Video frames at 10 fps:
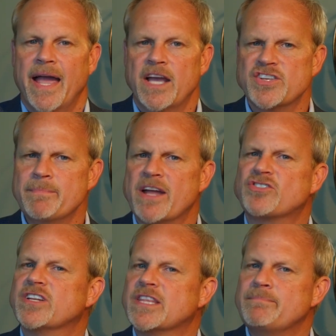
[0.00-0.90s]
As I
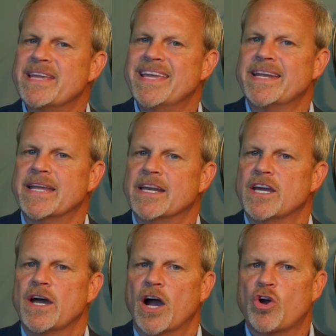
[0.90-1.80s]
mentioned at the
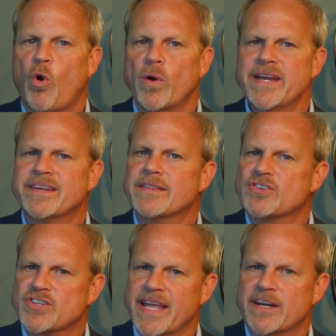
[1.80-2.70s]
beginning, according to the
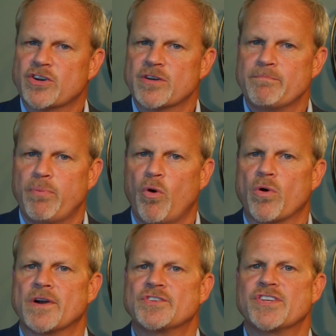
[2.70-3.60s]
Standard &
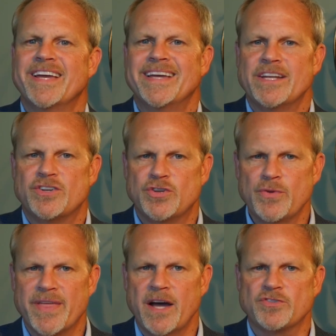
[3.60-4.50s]
Poor's,
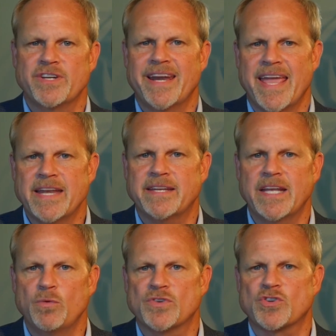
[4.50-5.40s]

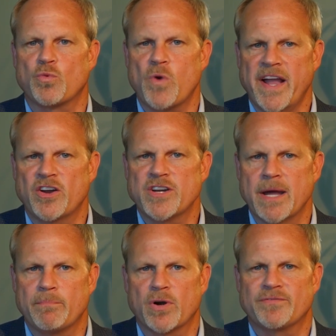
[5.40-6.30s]
2018 was a record
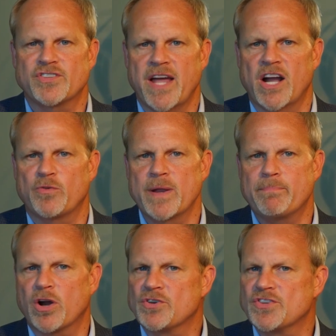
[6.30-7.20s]
number of stock
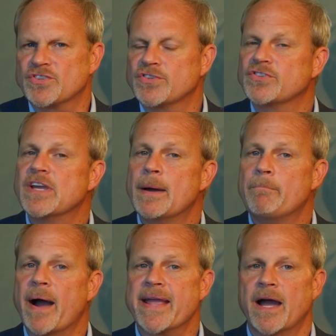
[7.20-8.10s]
repurchases
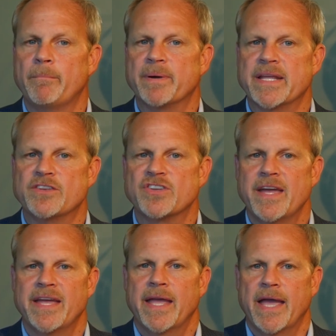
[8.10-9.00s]
by companies
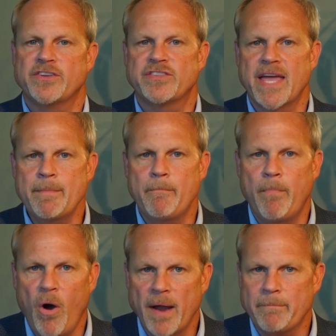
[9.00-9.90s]
as they
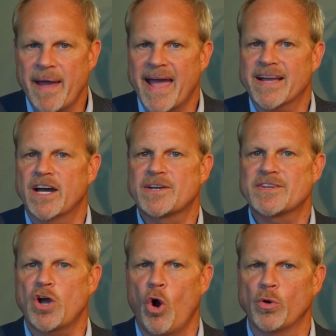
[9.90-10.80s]
bought back a
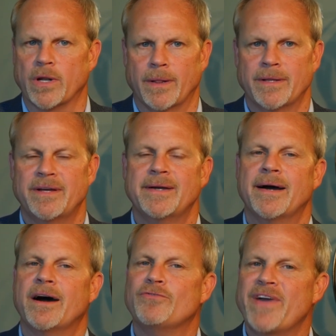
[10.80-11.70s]
total
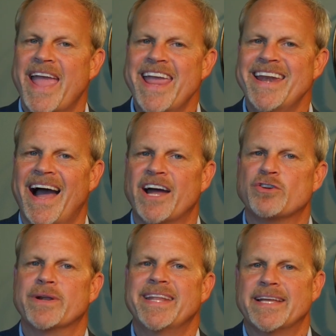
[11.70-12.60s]
of
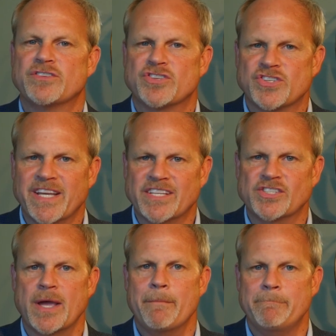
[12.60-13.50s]

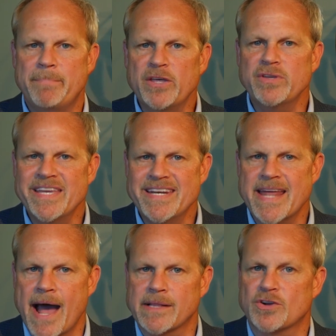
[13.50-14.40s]
$806 billion
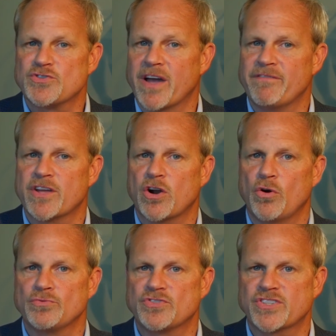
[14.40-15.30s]
of their
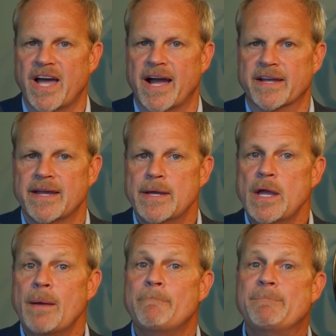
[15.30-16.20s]
own stock,
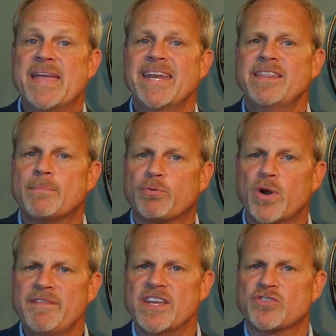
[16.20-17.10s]
beating the
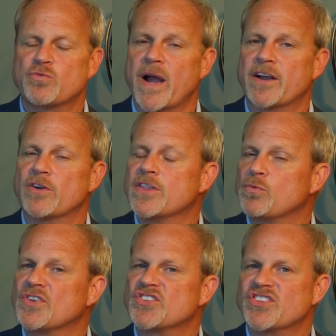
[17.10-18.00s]
previous record that
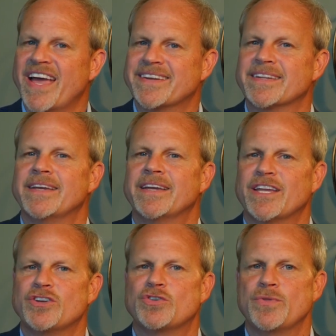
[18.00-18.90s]
was set
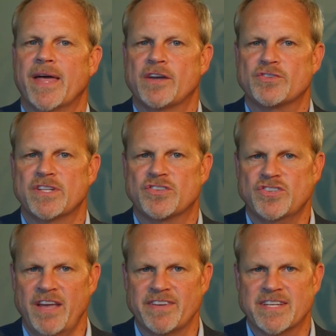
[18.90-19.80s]
in
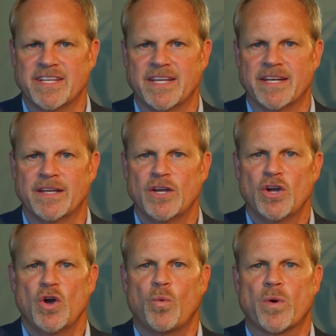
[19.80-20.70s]
2017,
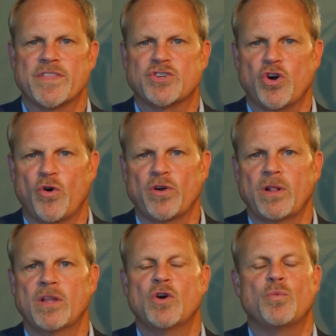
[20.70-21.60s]
where the
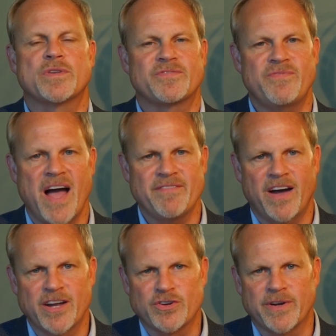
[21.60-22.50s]
total was
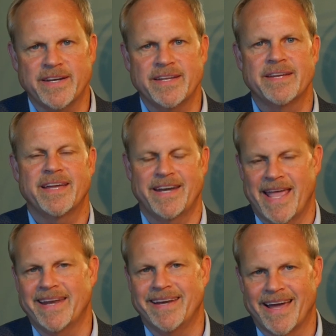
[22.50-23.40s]

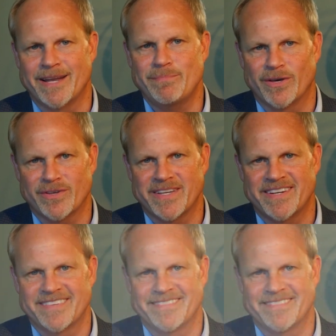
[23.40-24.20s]
$589 billion.